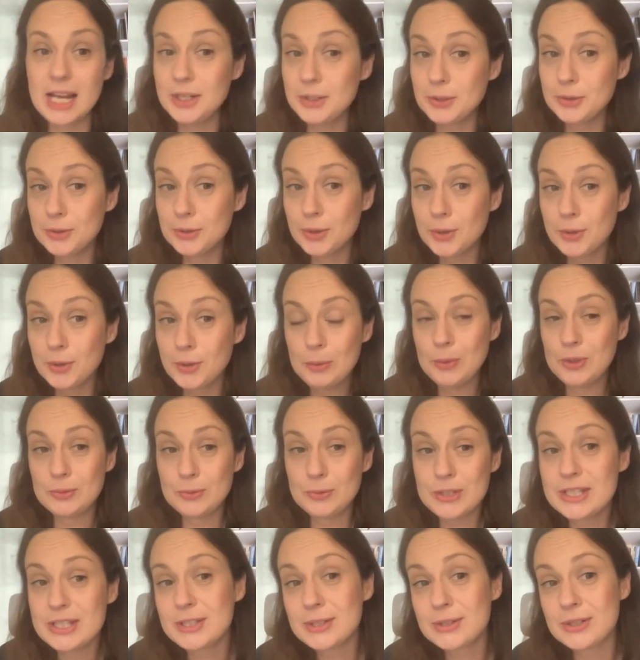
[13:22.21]
I don't know what
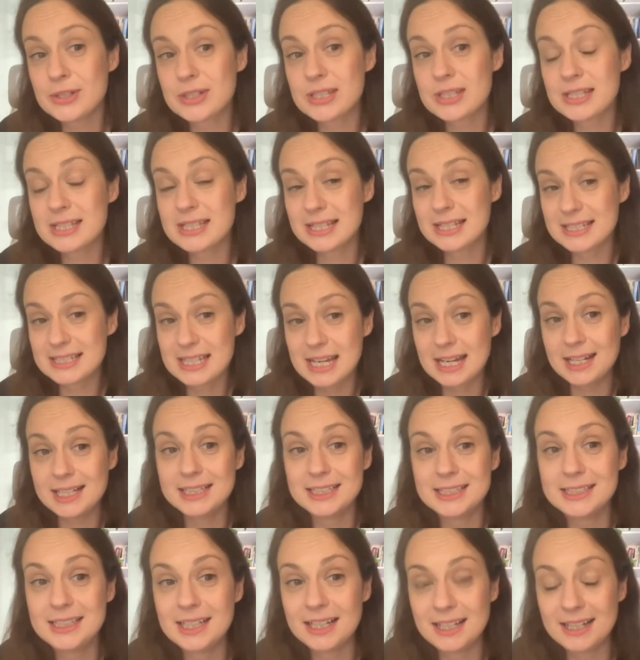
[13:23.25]
resources
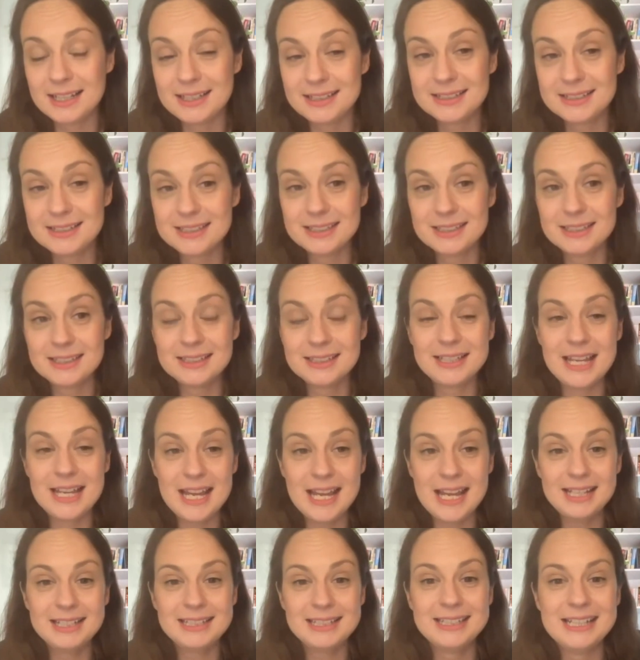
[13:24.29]
exactly Garante
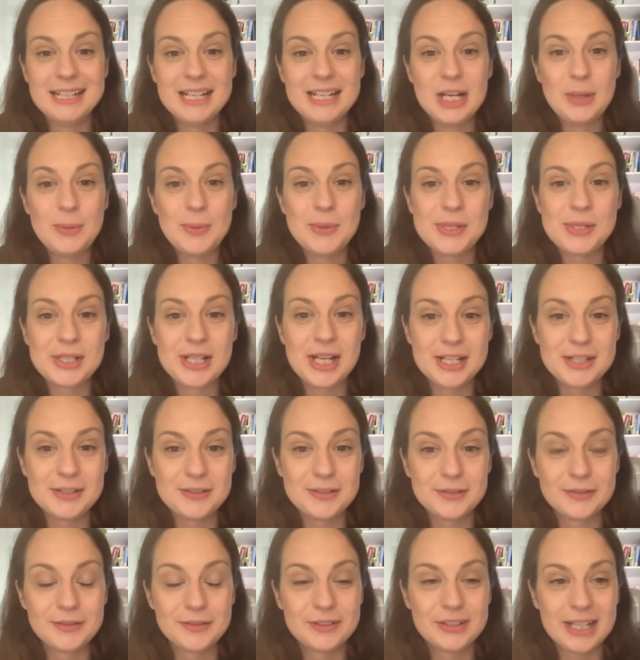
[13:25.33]
had, what kind
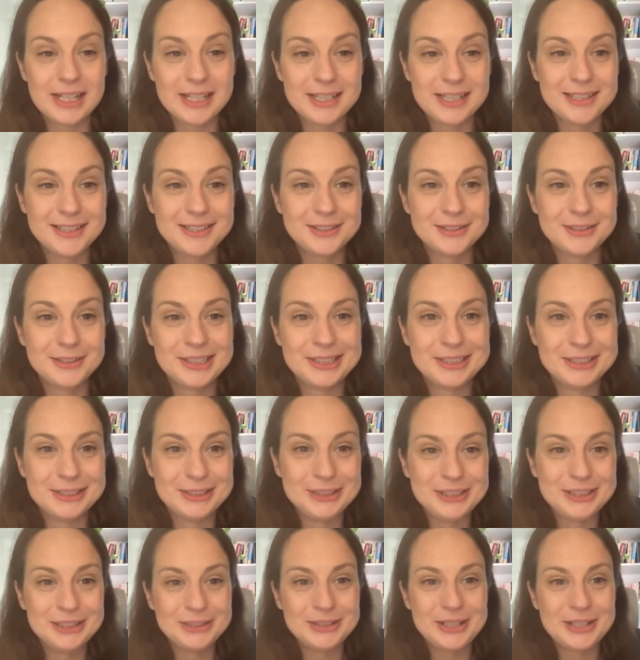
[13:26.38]
of technical and
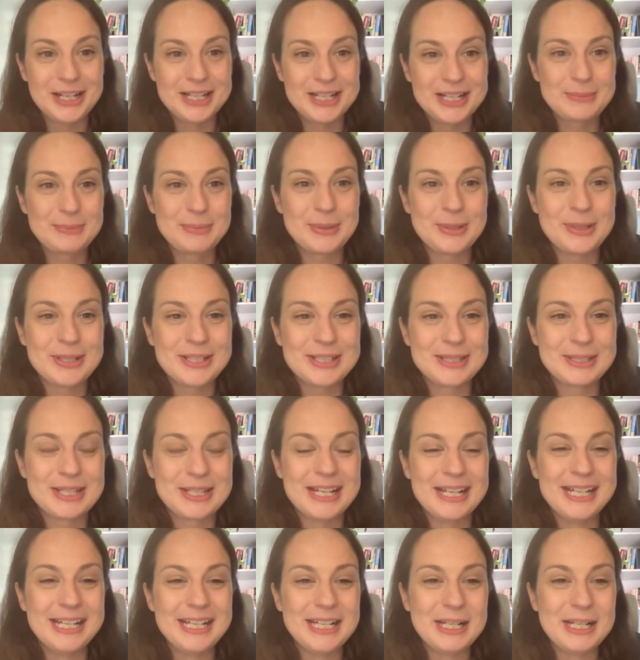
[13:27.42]
legal experts,